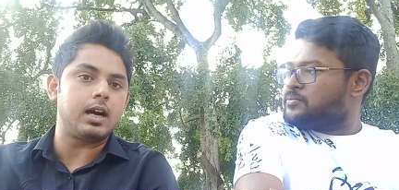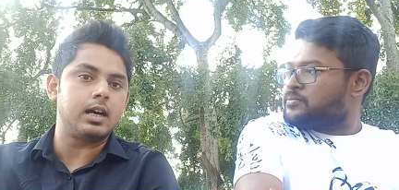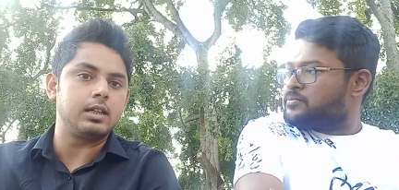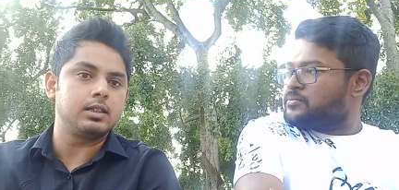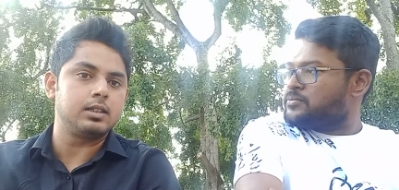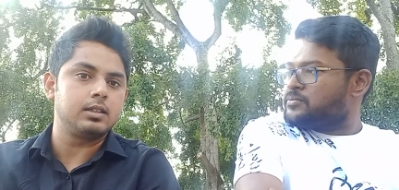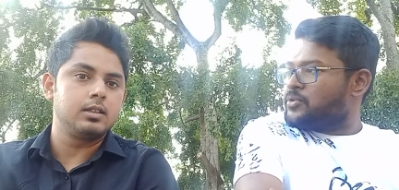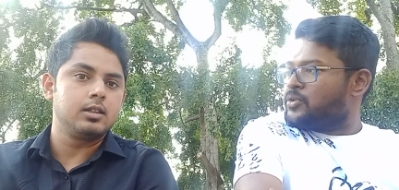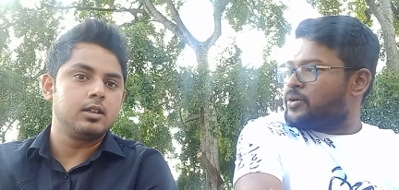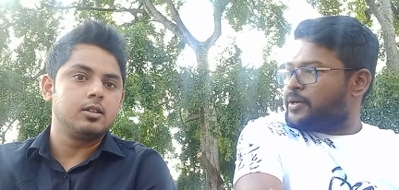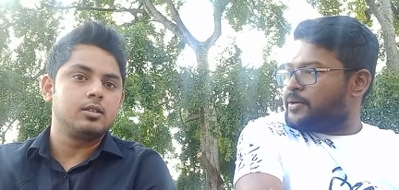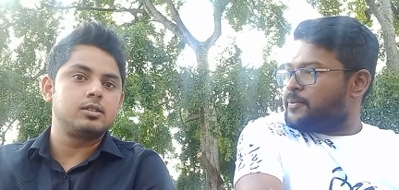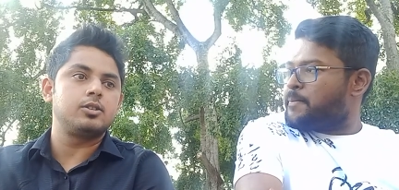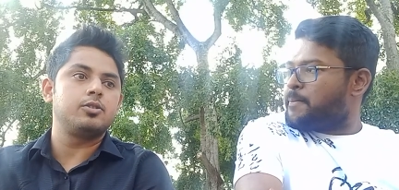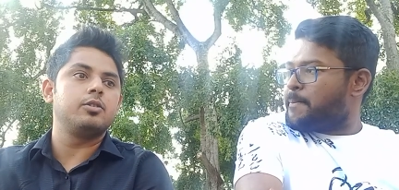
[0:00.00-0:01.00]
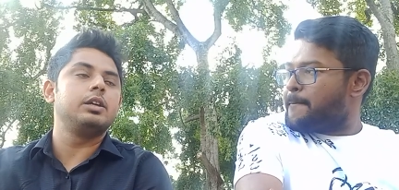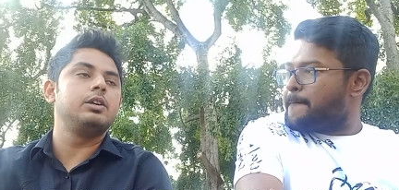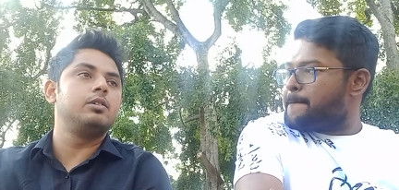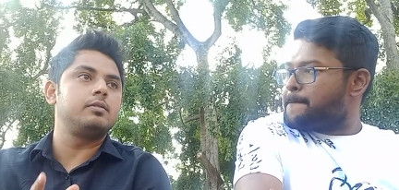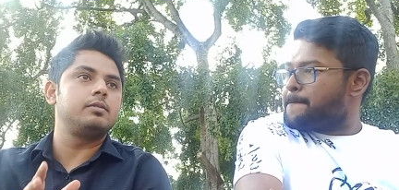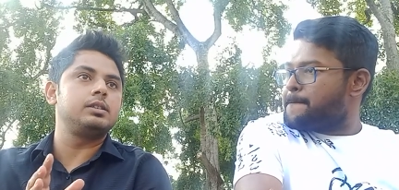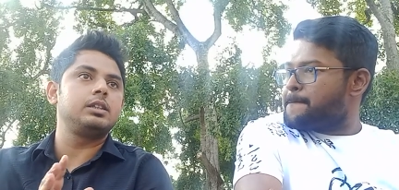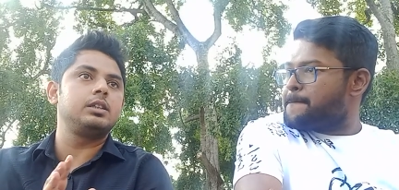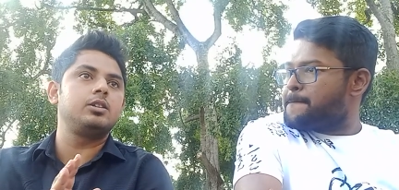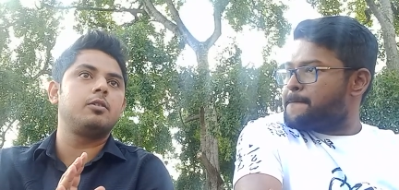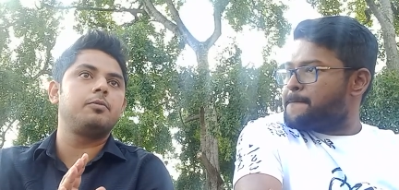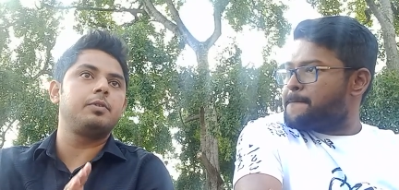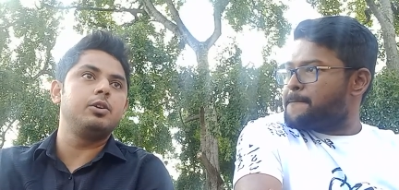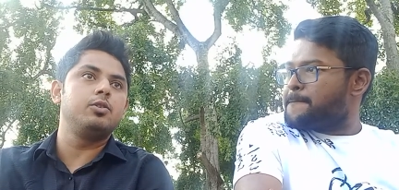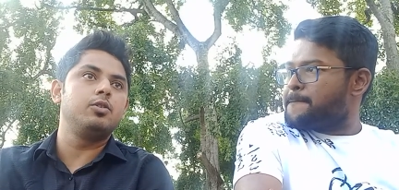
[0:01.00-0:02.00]
Speaker 1: card. Okay. So University of
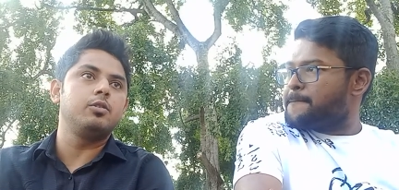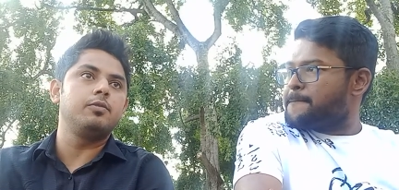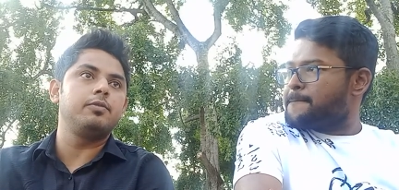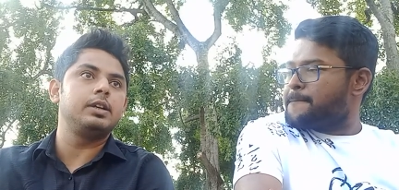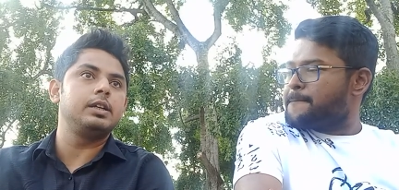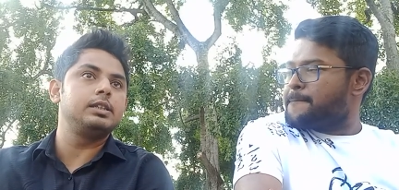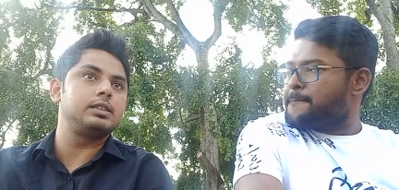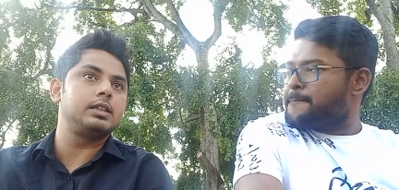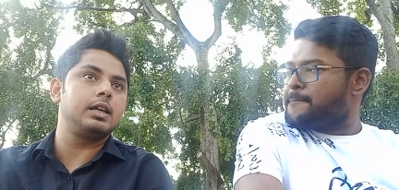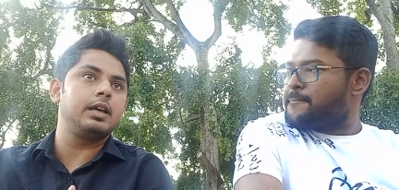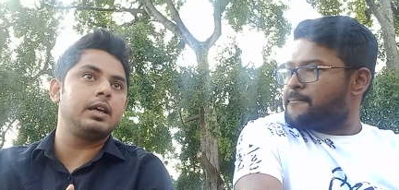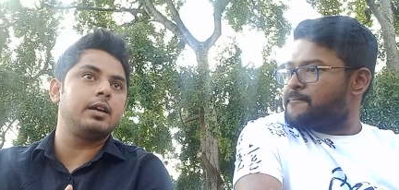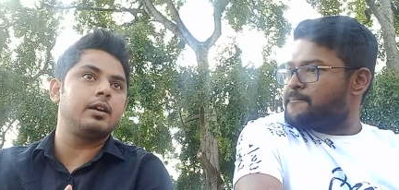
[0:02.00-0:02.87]
Europe is a